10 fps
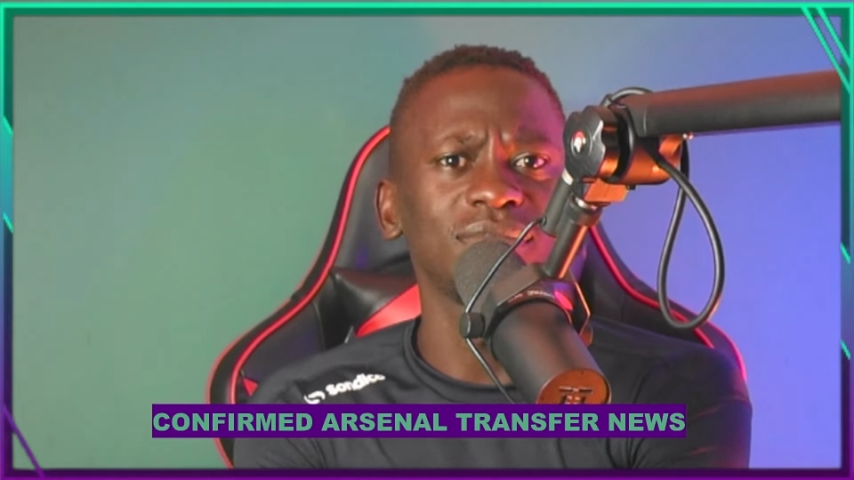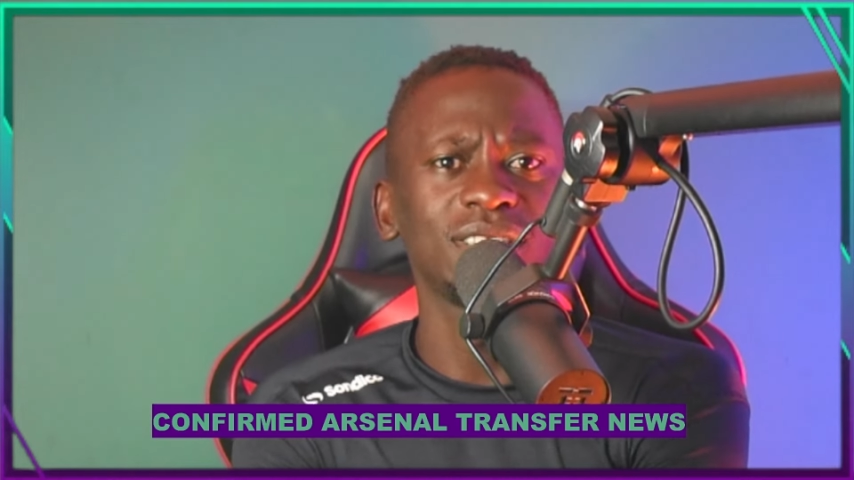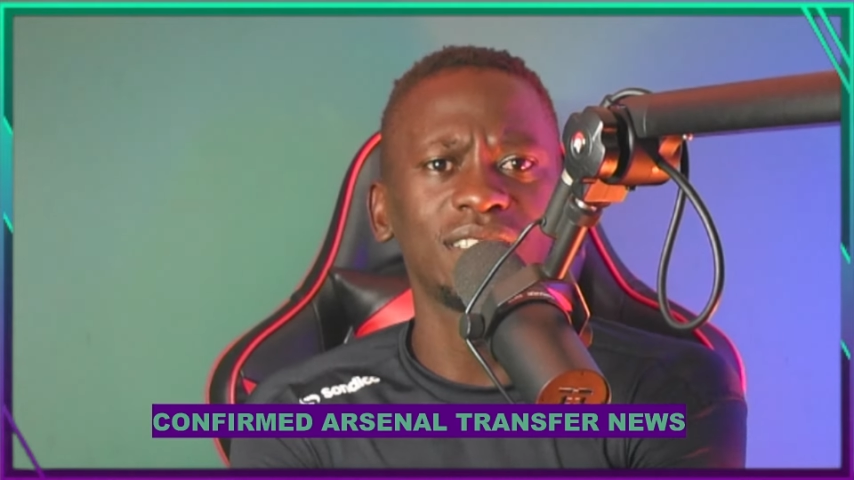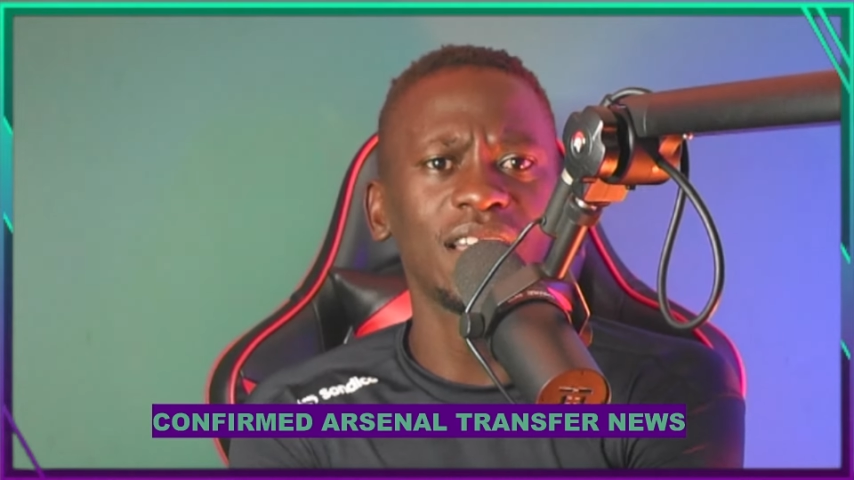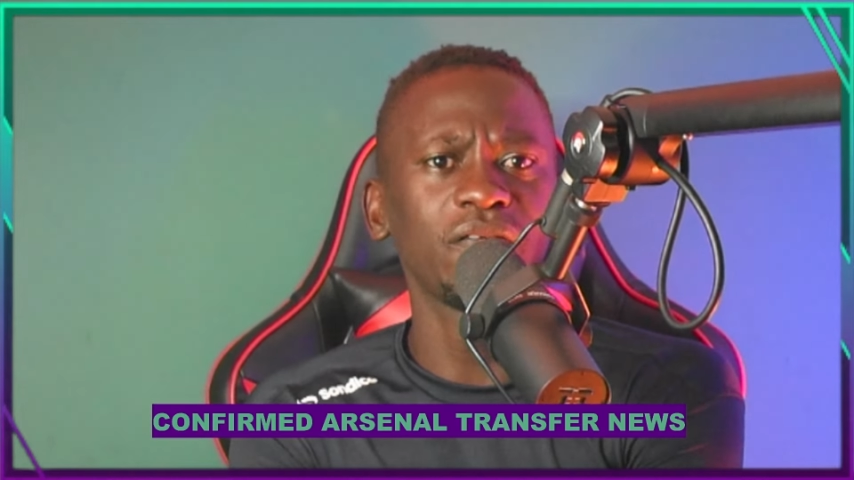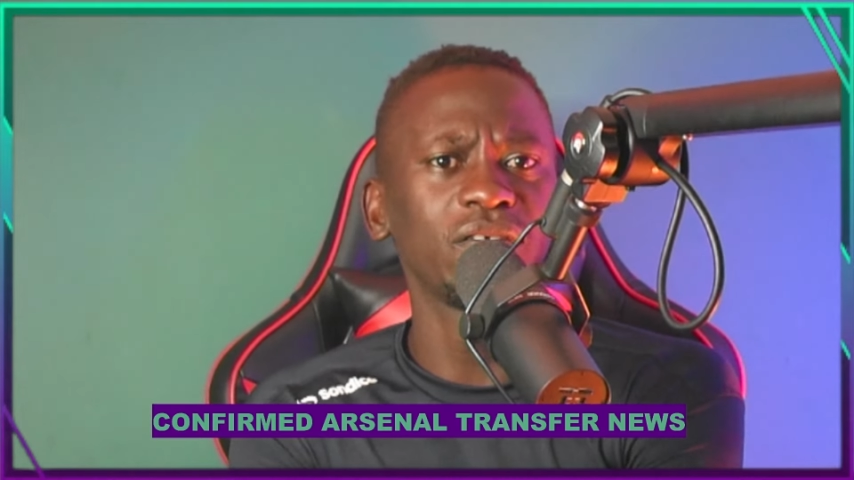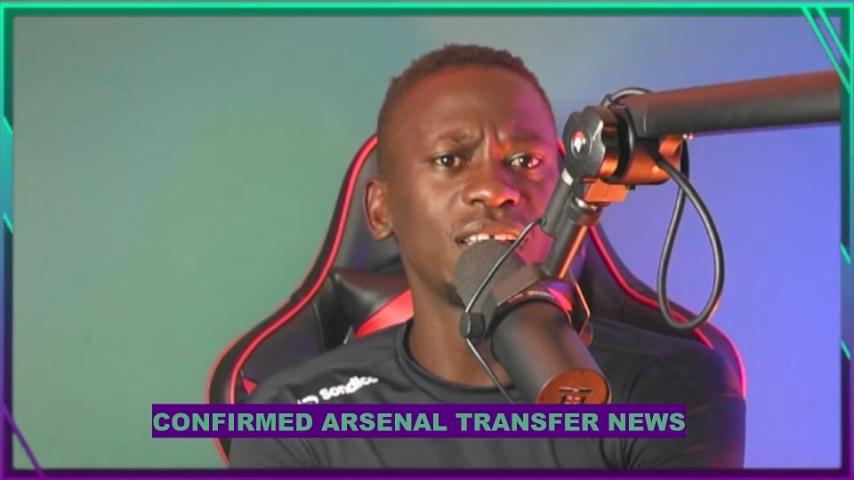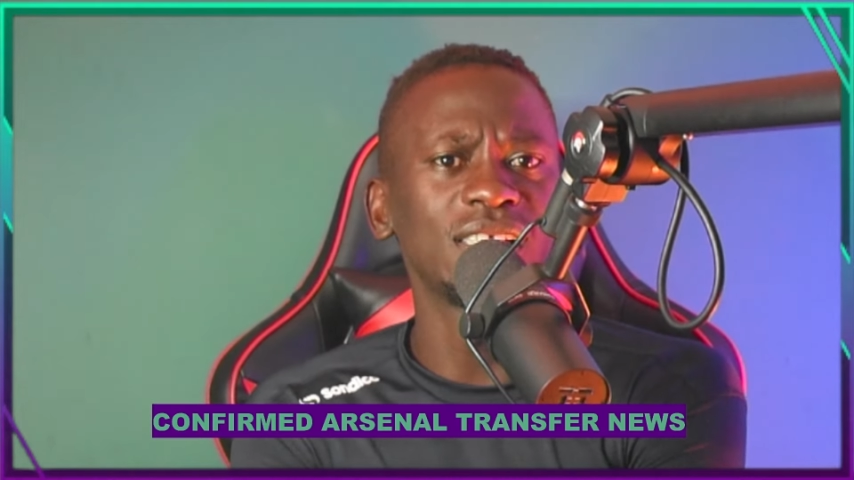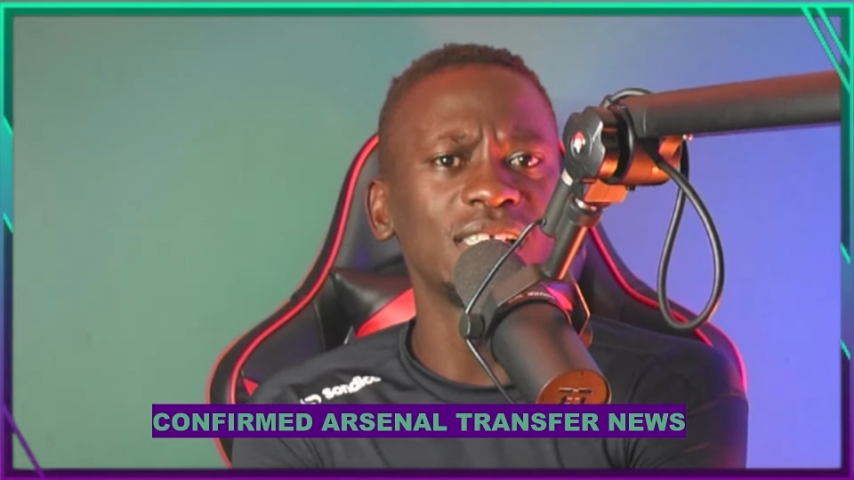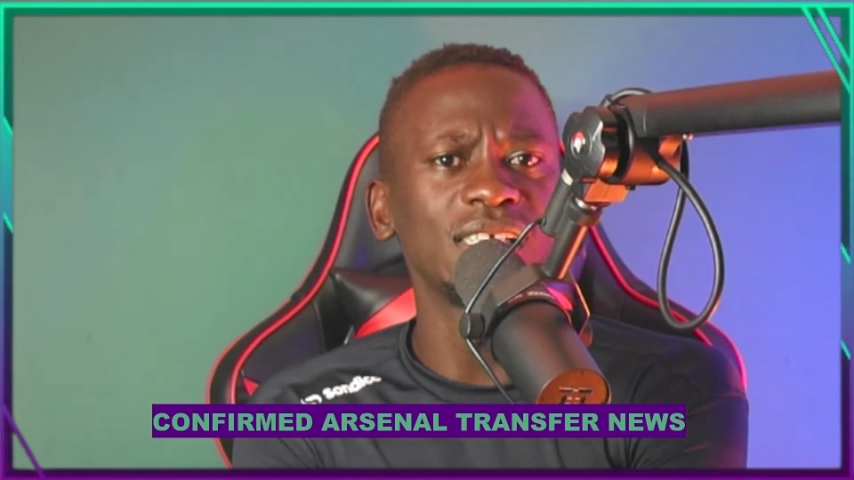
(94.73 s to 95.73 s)

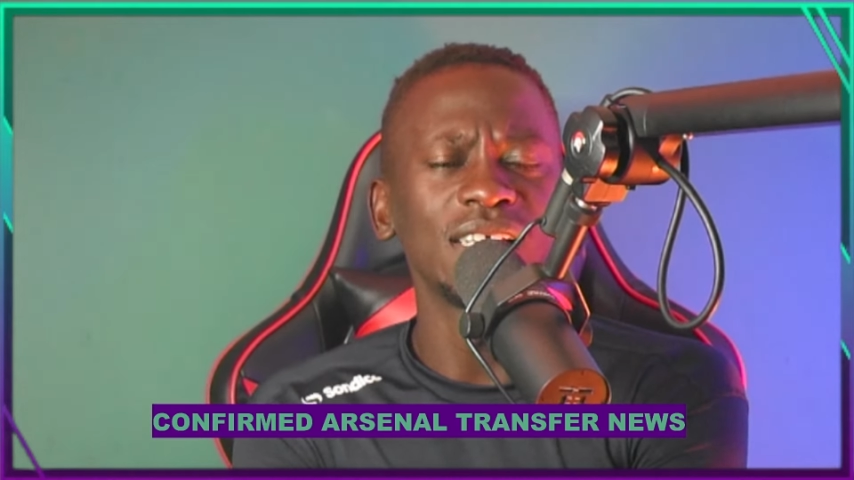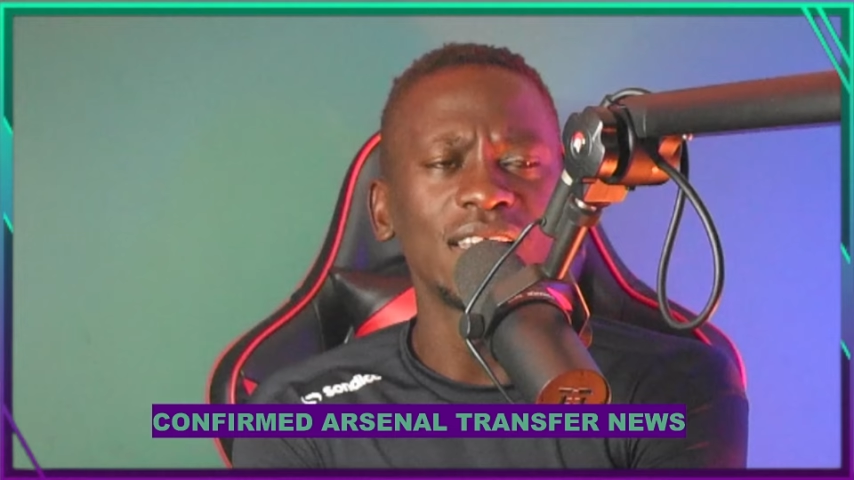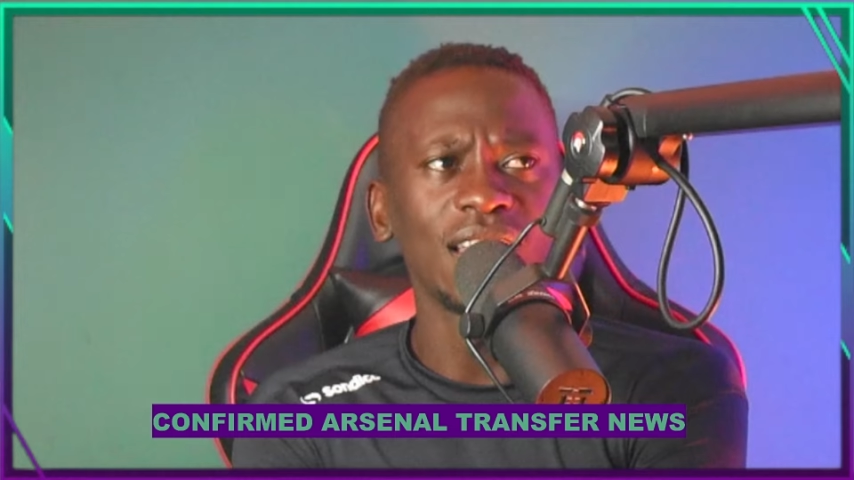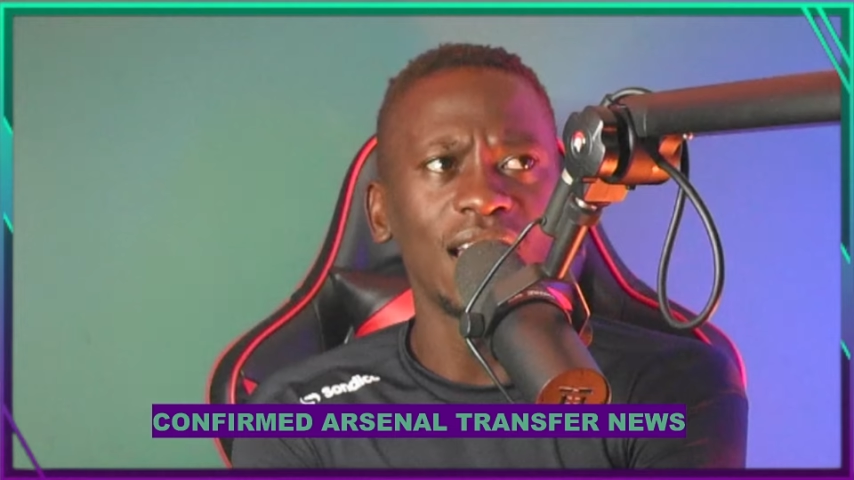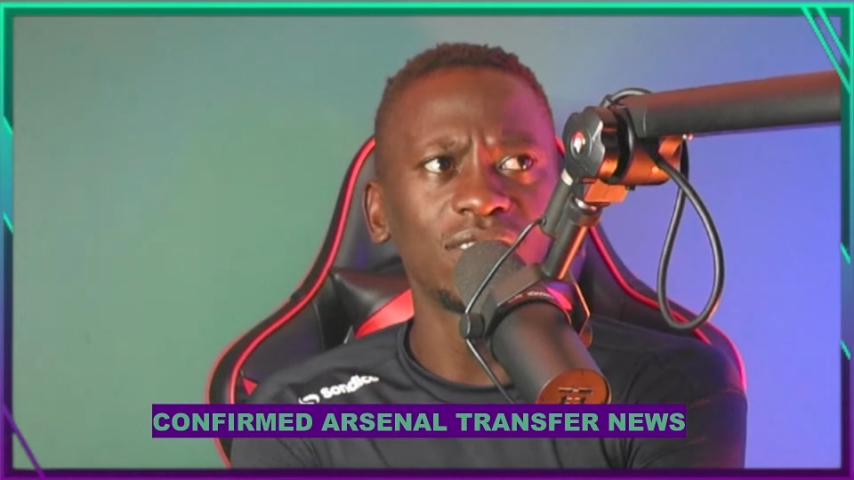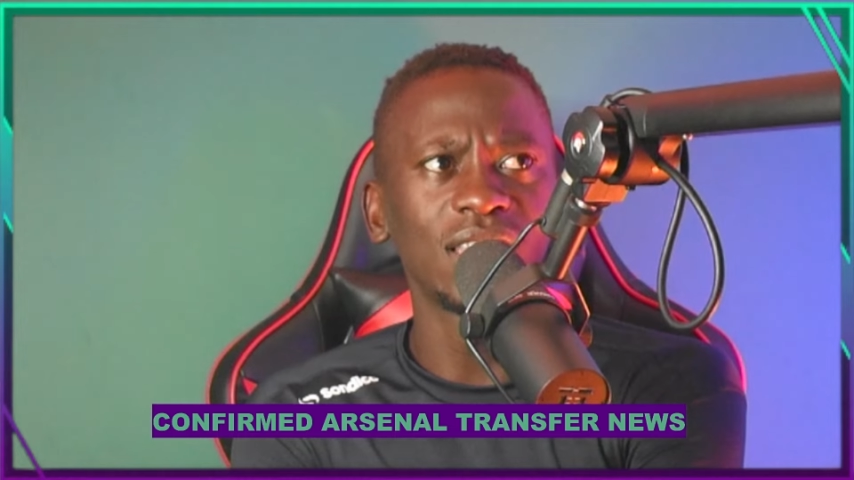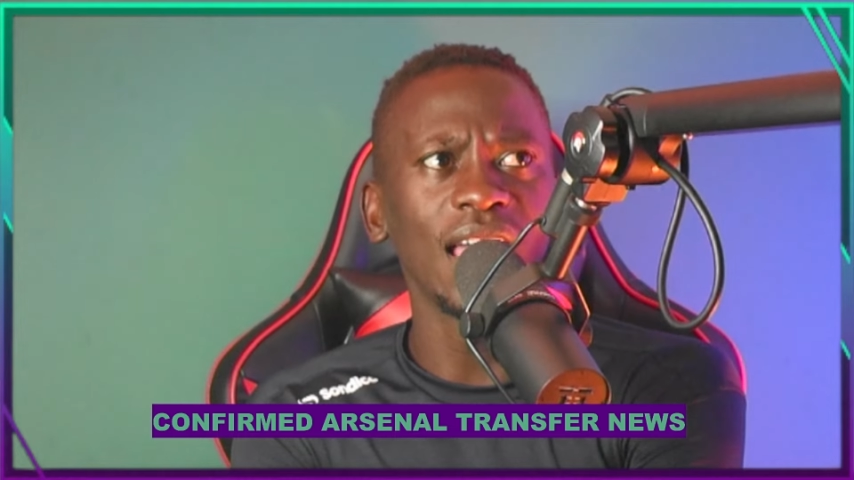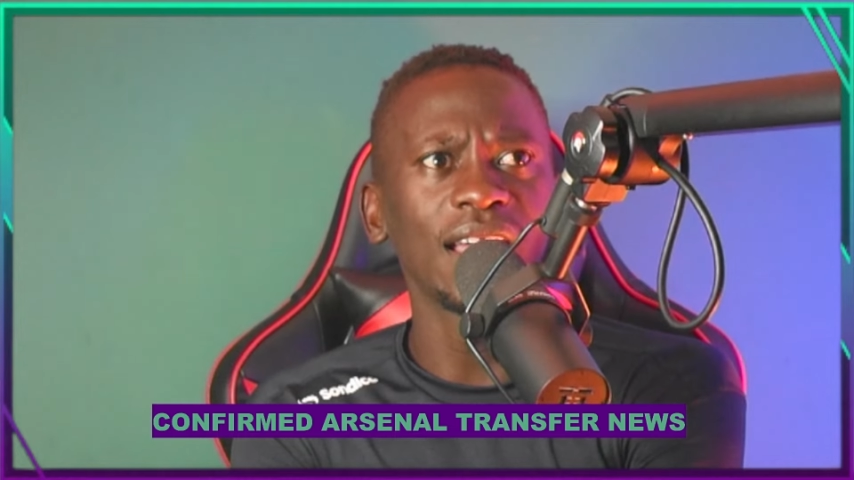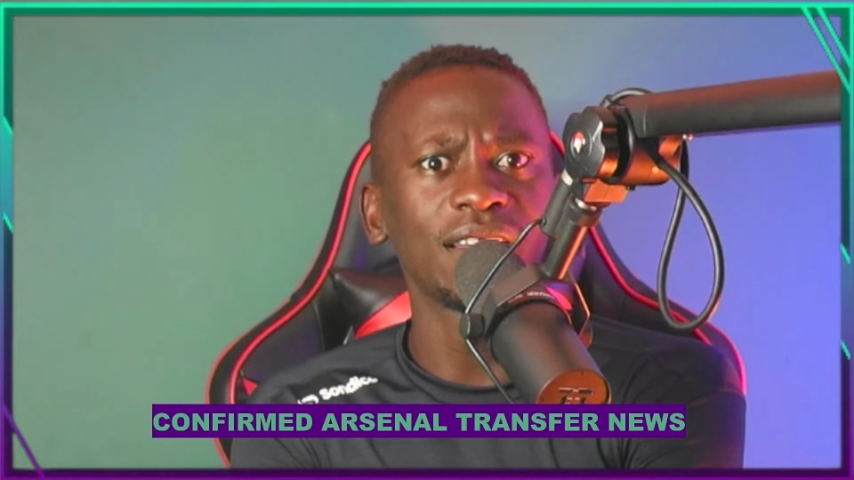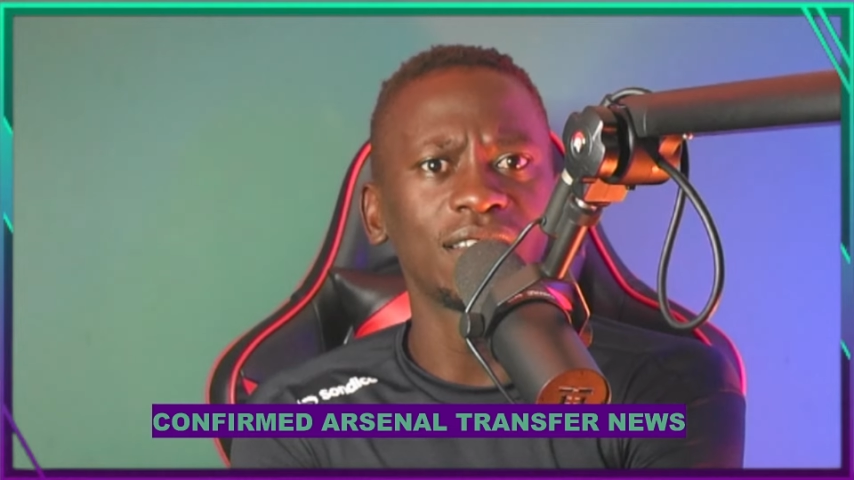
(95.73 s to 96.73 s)
Definitely, I was like,